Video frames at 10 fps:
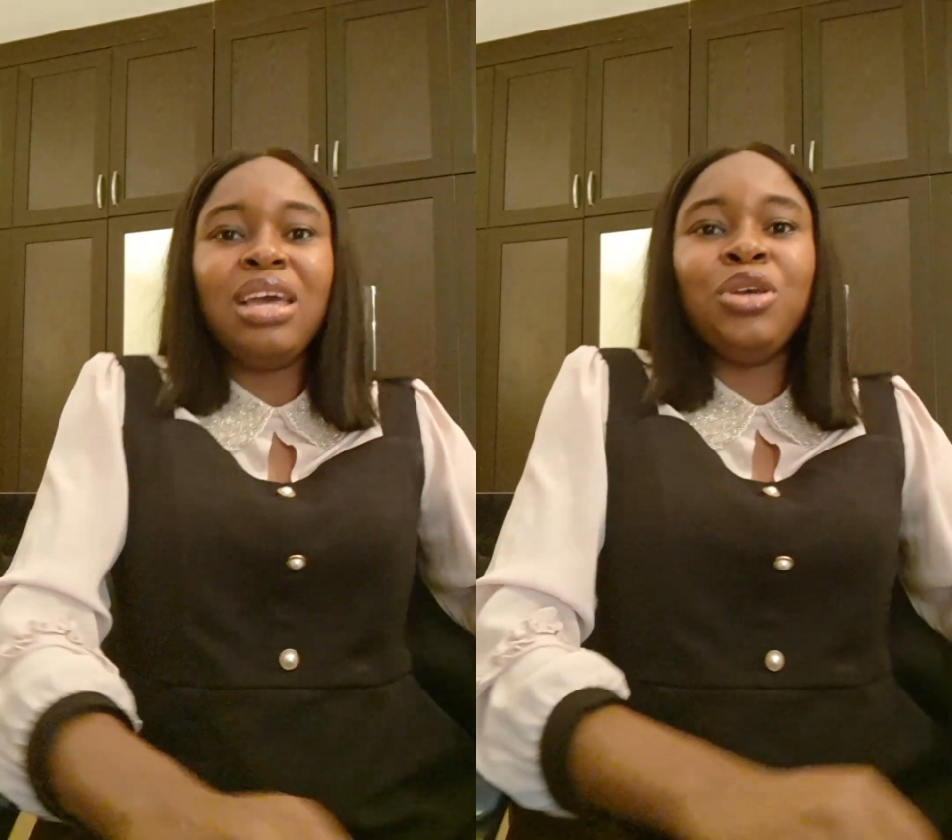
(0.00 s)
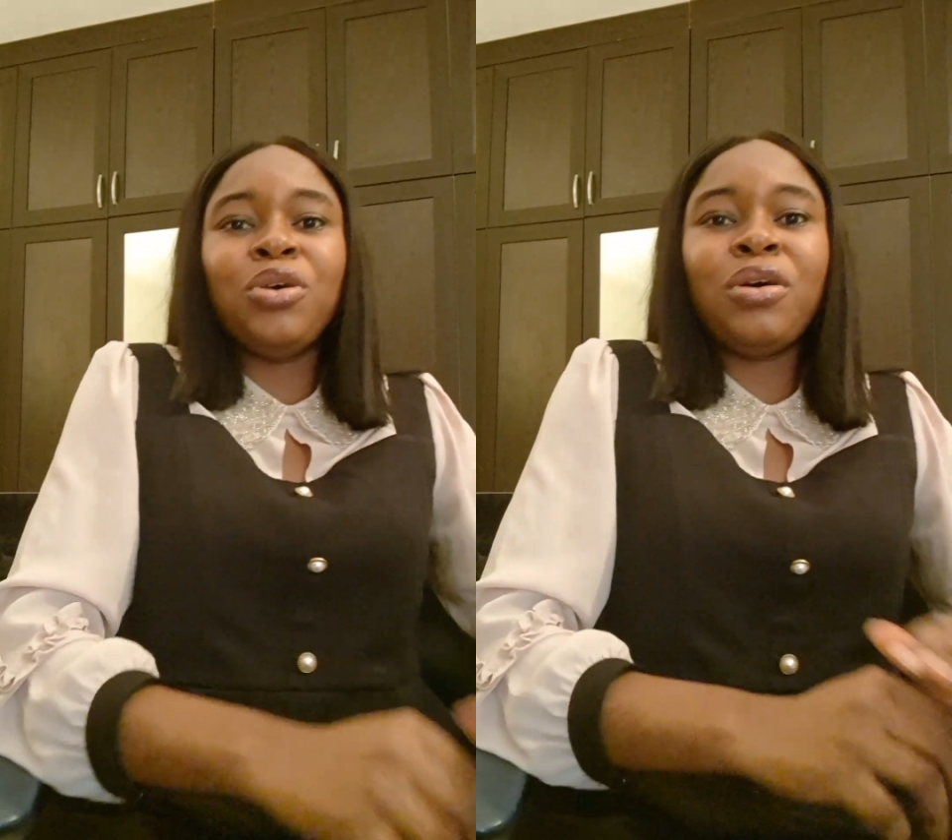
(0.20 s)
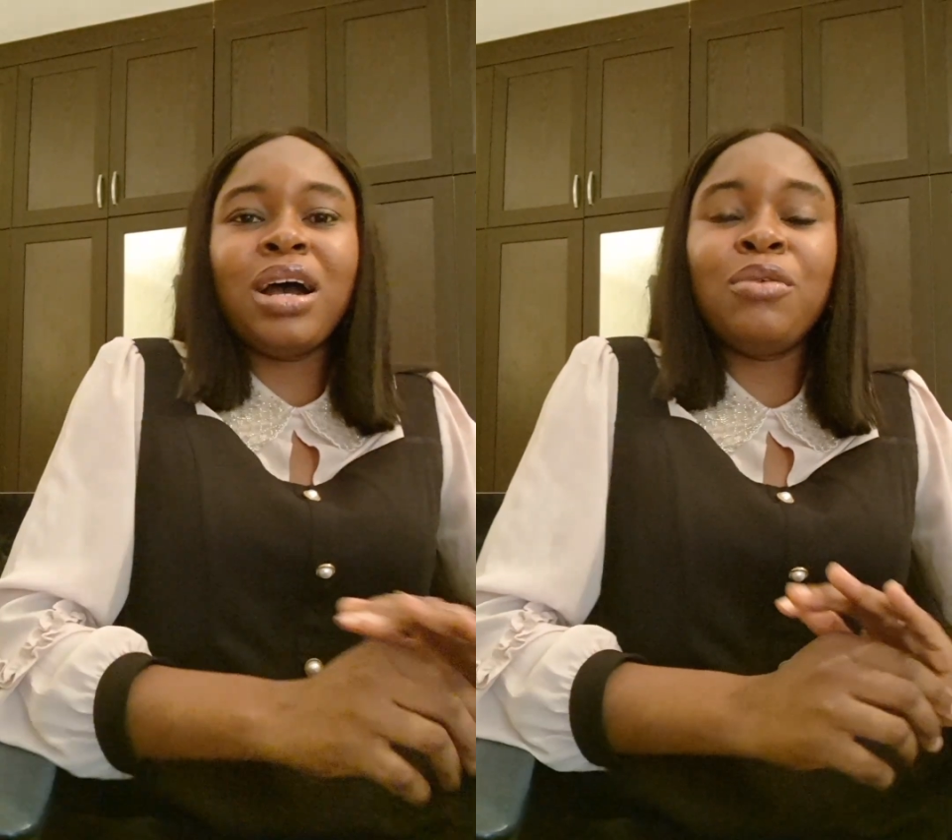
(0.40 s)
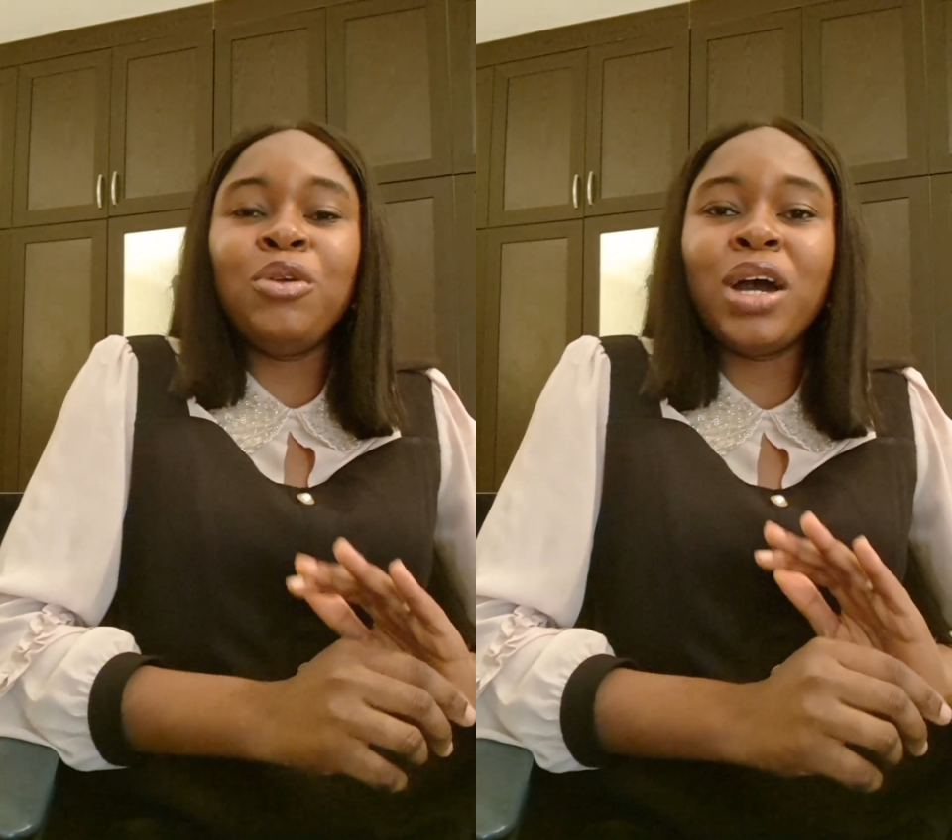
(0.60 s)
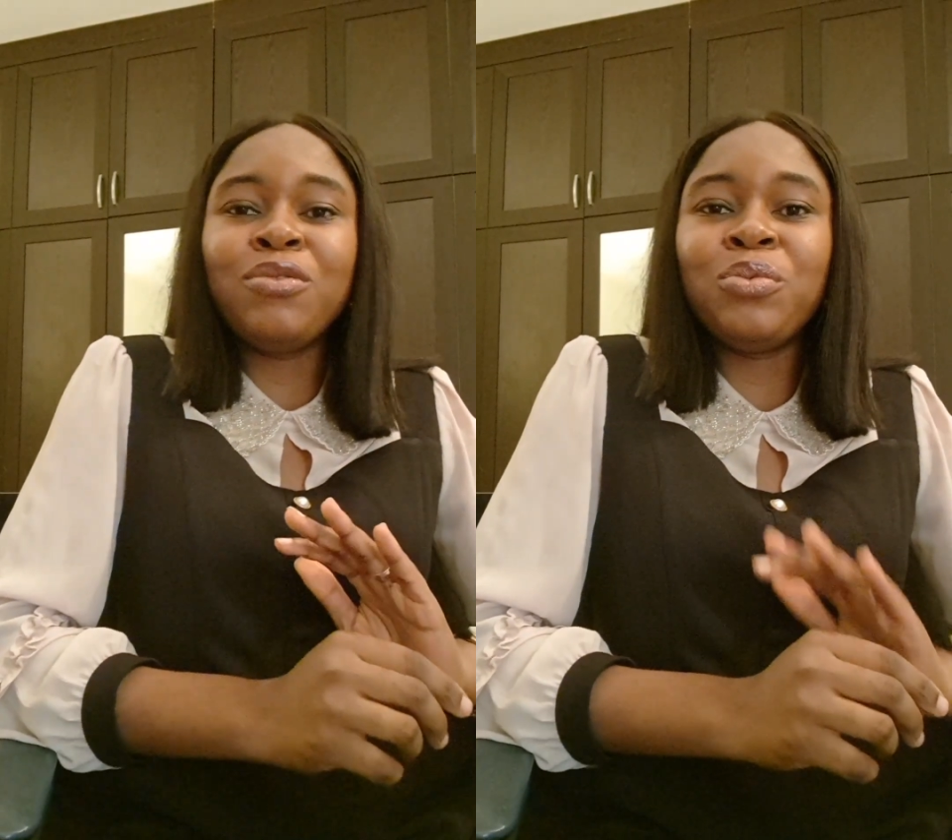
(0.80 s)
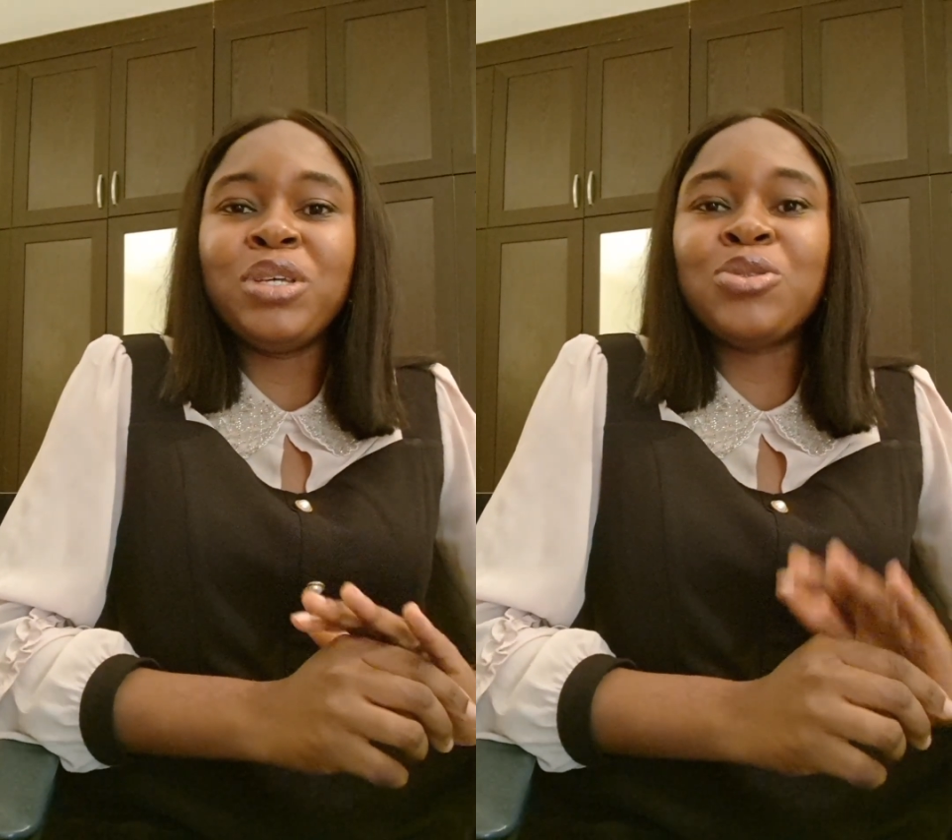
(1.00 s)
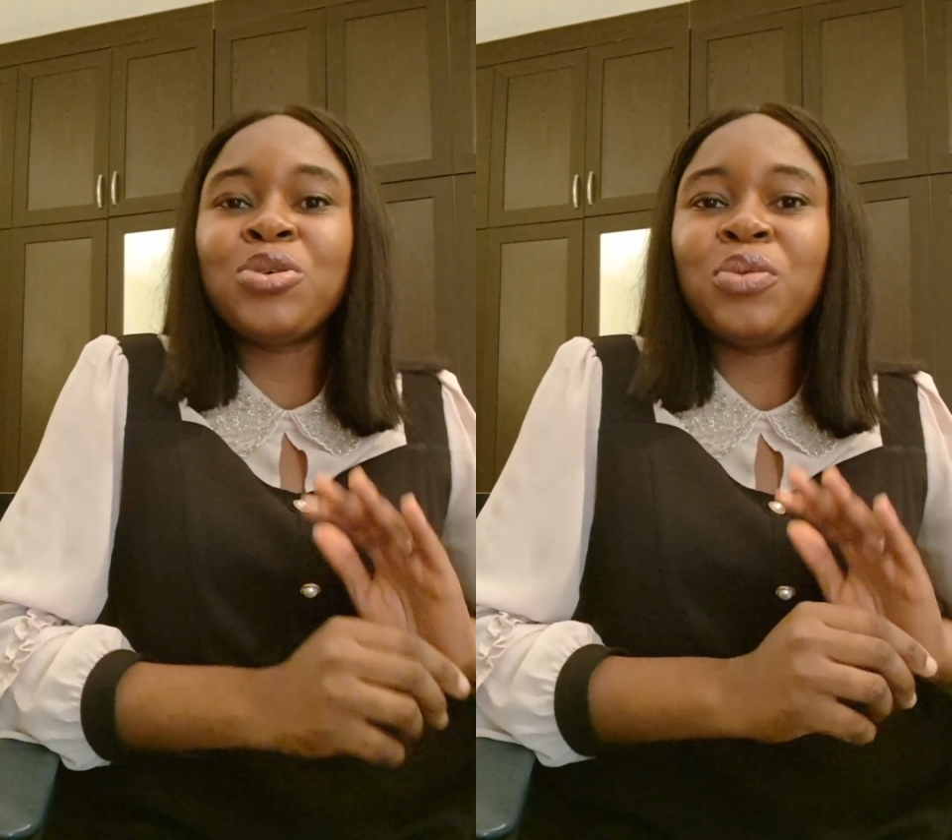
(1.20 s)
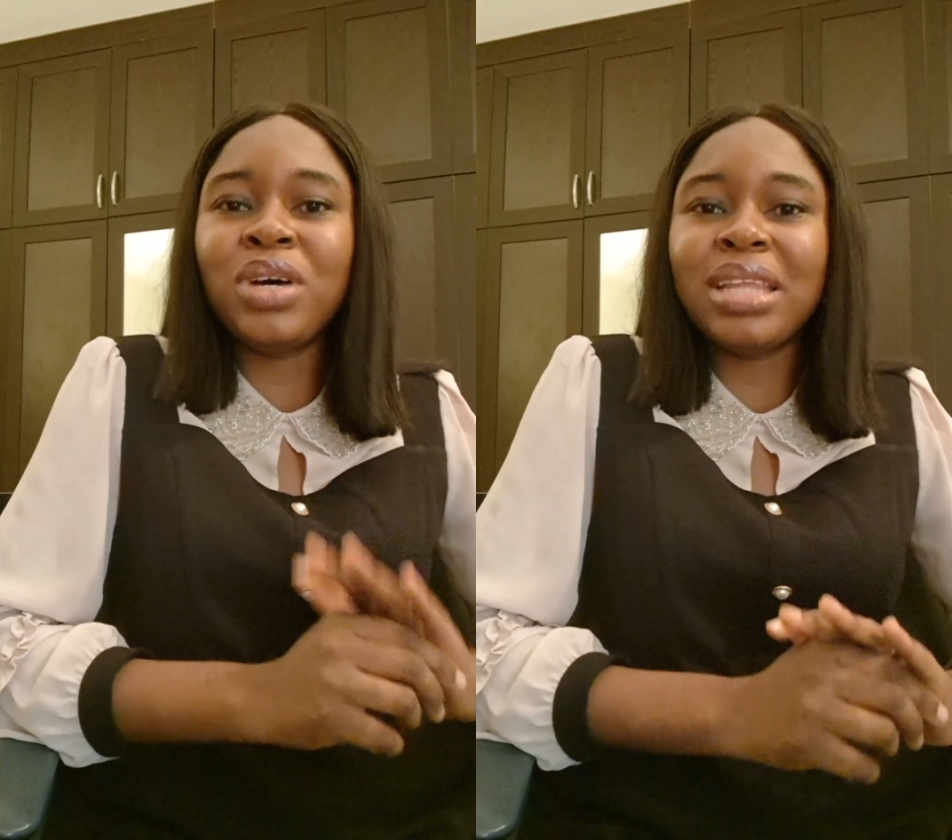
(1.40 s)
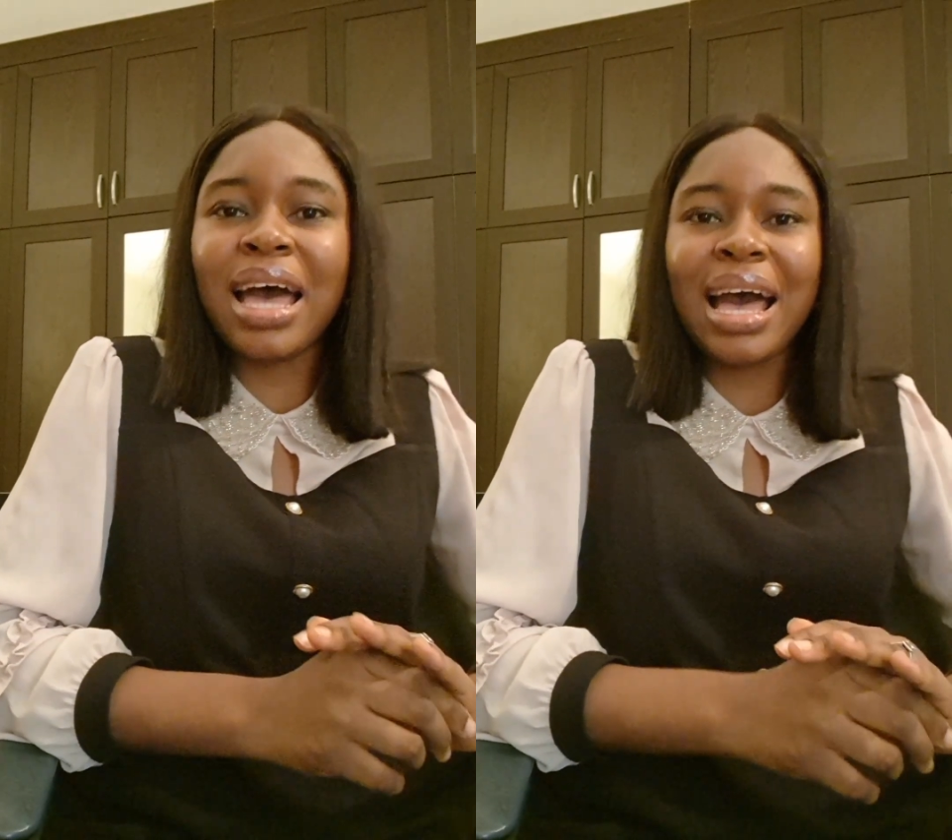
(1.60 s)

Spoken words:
You have to be someone that